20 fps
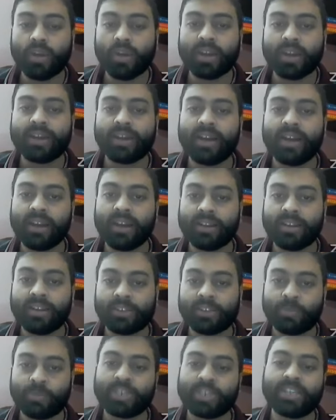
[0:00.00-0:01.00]
conduct
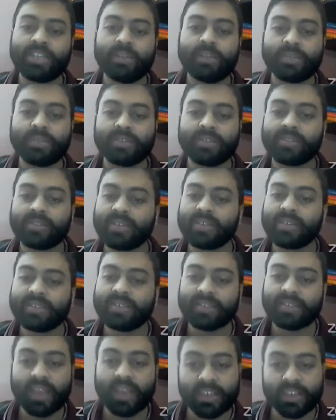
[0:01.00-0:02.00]
special
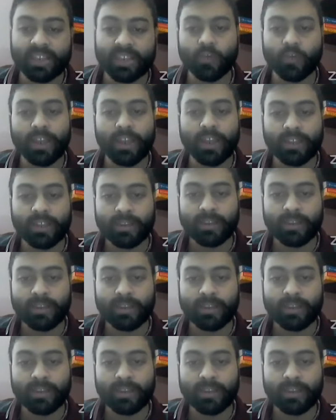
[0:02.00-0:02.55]
businesses as well.